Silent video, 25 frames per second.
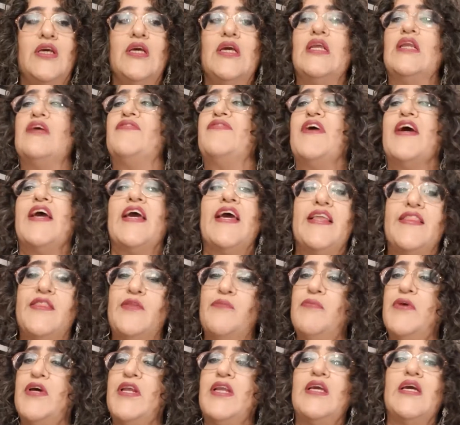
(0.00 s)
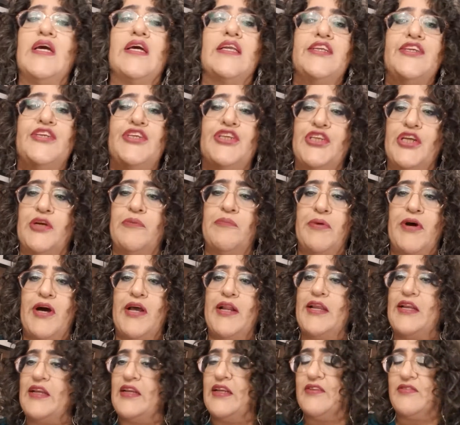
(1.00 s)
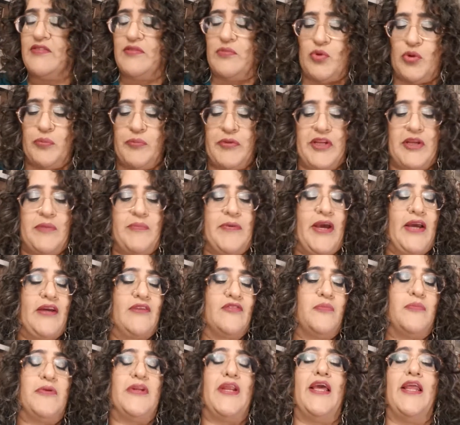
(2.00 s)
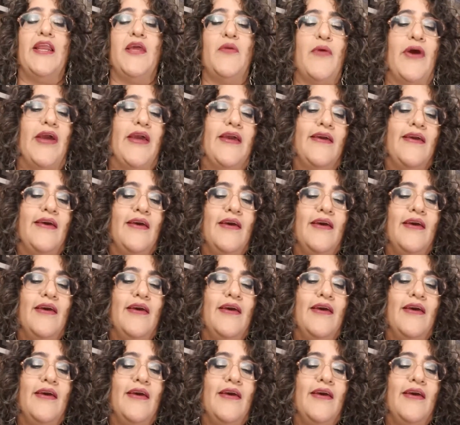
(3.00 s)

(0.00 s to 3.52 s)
And if I had the money, I'd jump on it and get some more mini packs. But anyway,